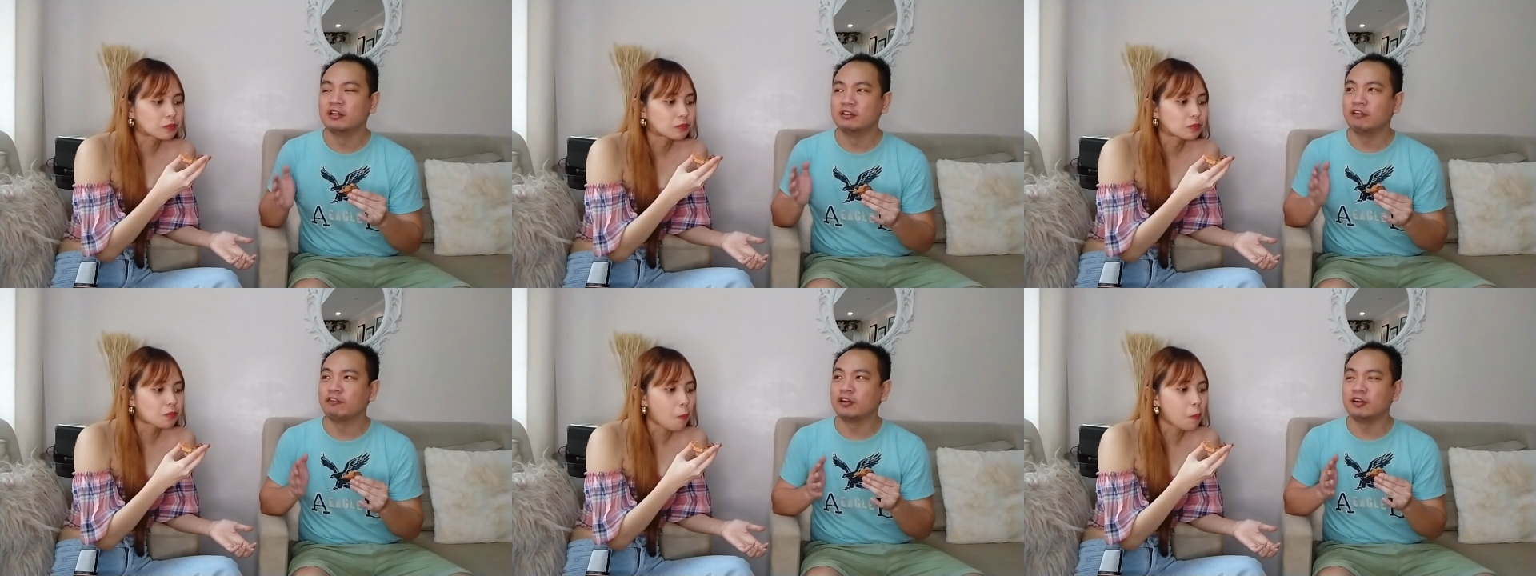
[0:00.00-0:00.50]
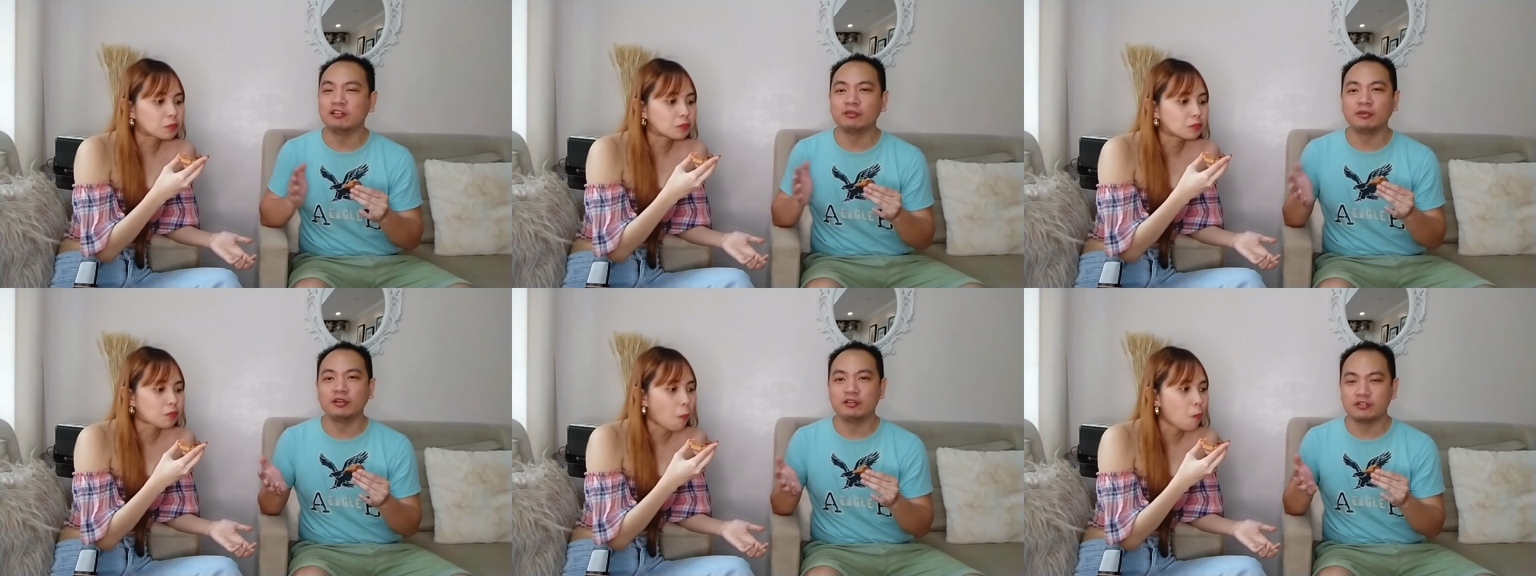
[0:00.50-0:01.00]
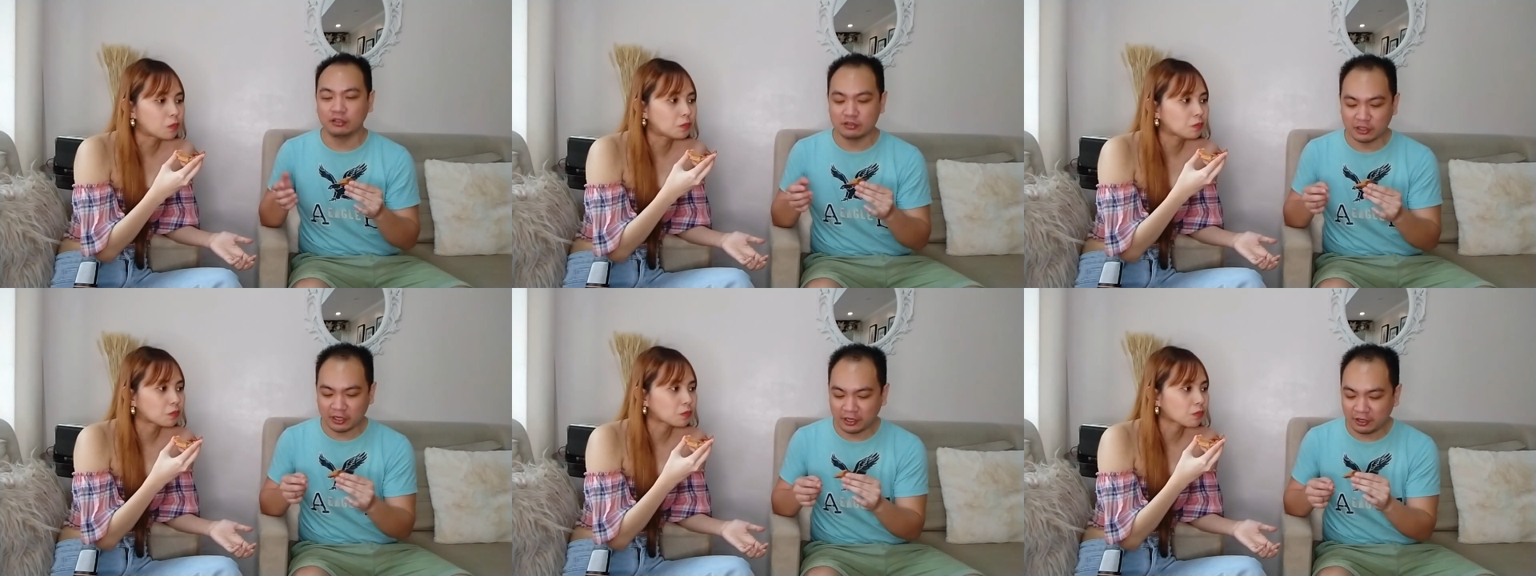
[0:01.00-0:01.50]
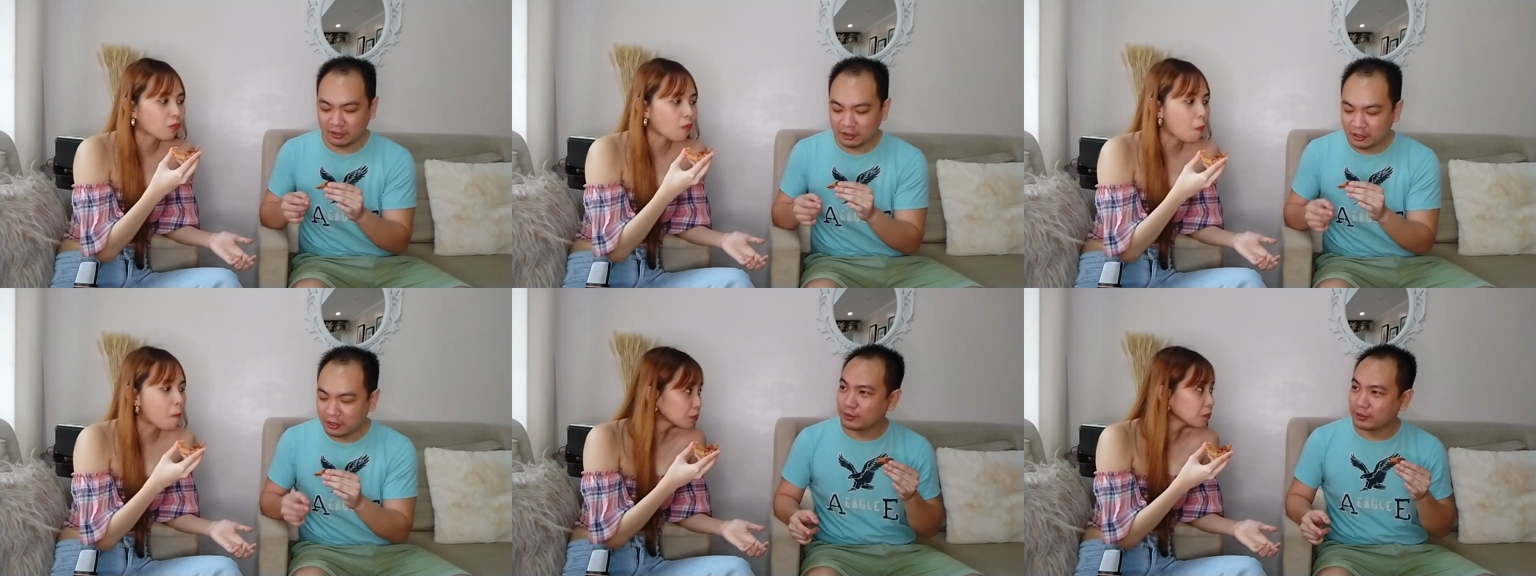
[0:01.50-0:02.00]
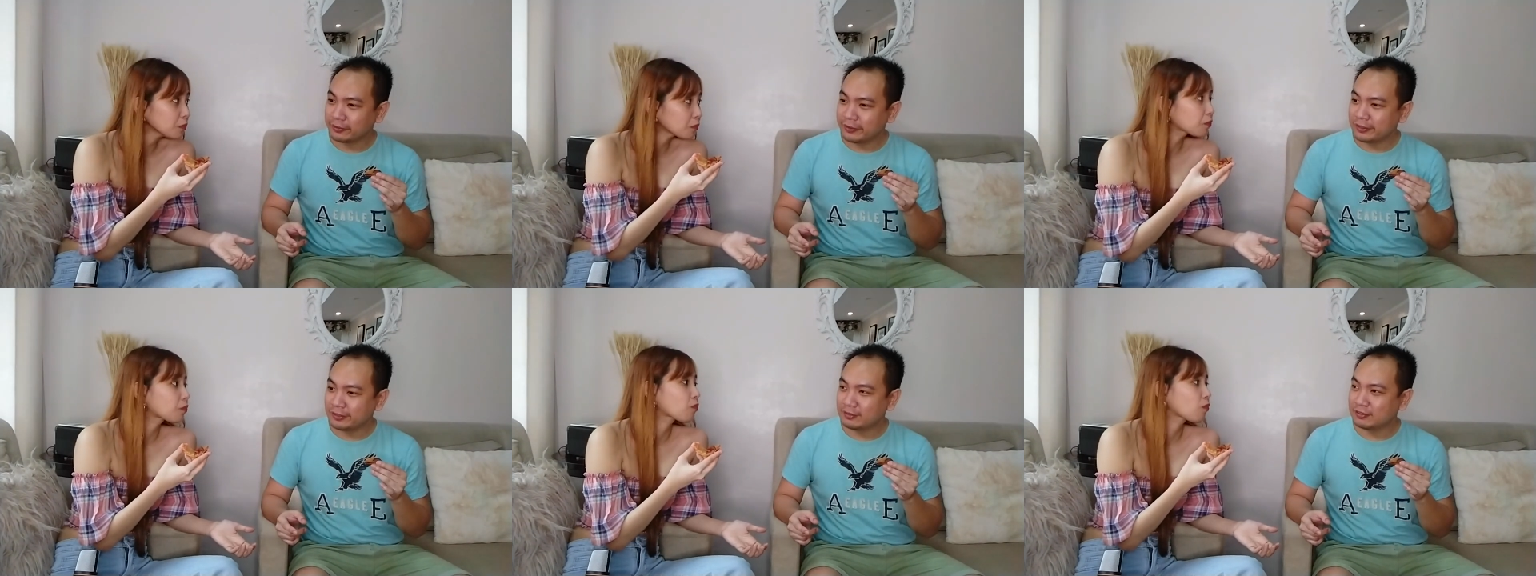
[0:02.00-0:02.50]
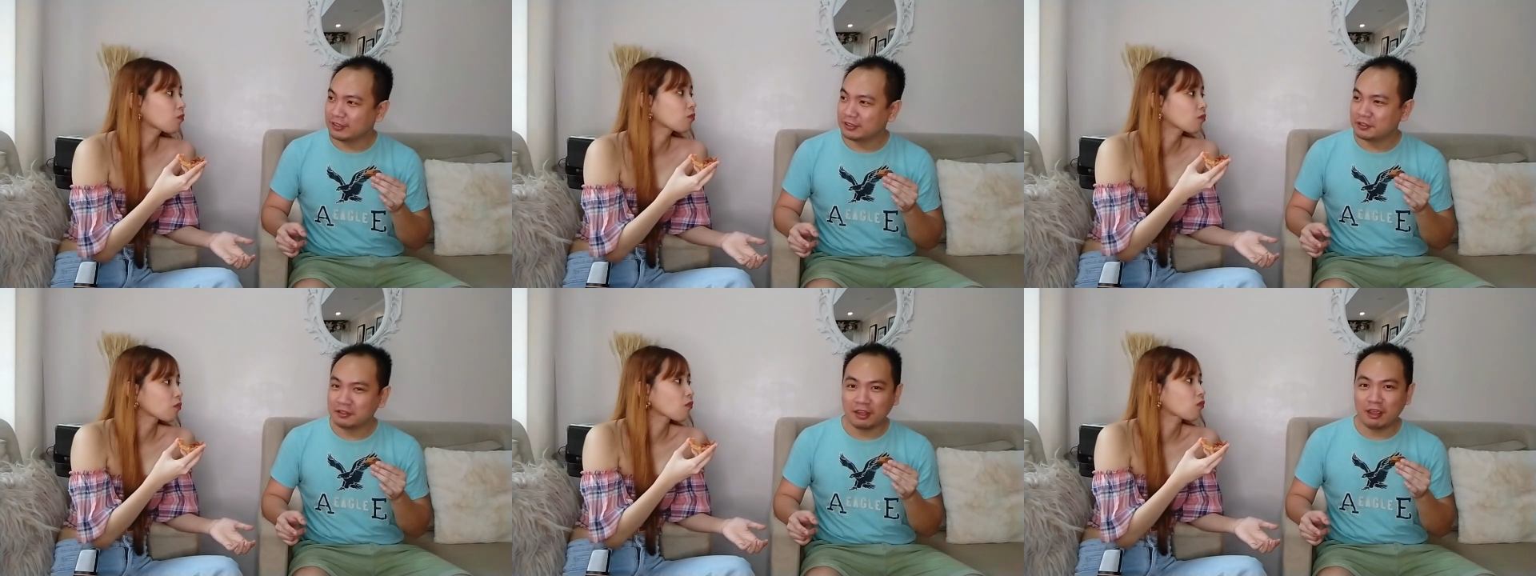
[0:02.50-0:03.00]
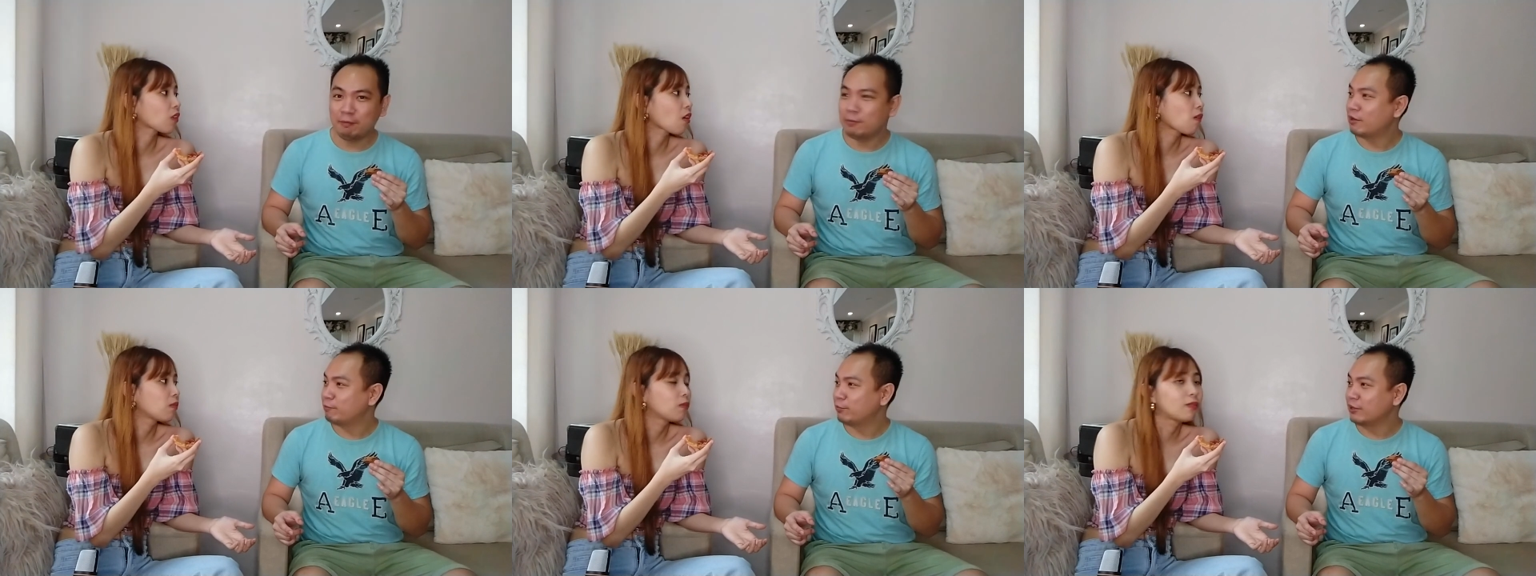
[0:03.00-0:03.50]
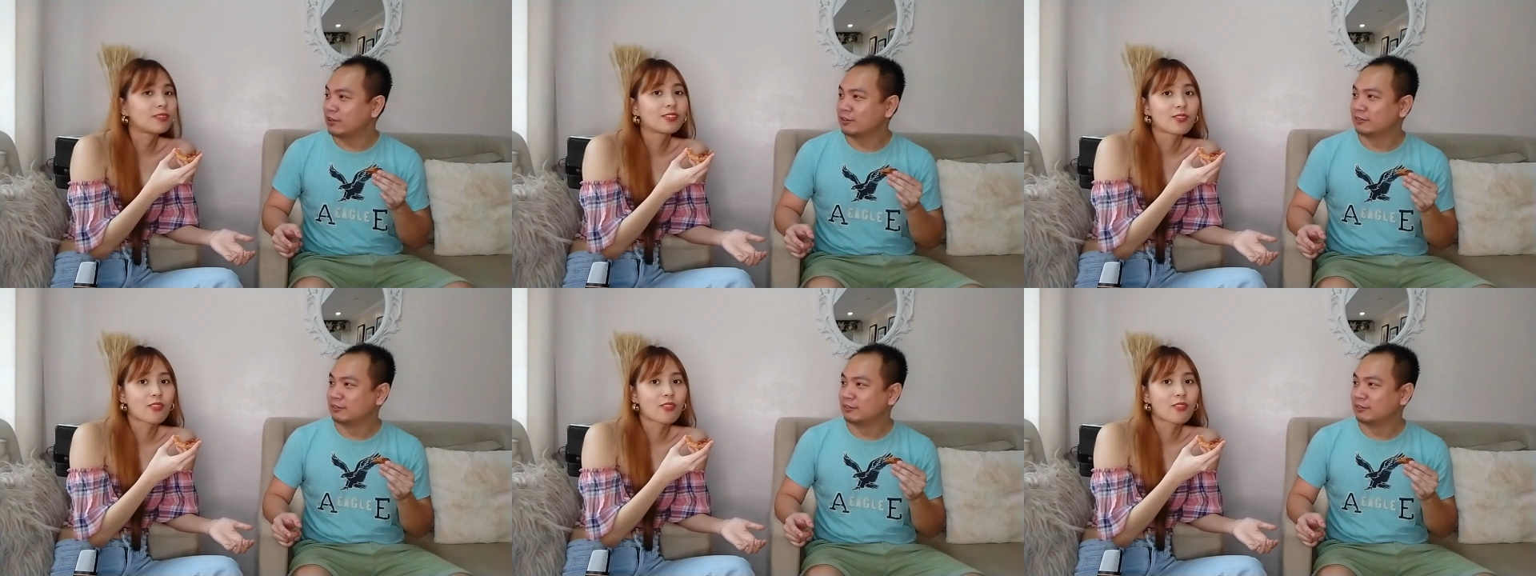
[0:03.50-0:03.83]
Speaker 1: definitely something you should try. And it's a little K-poppy.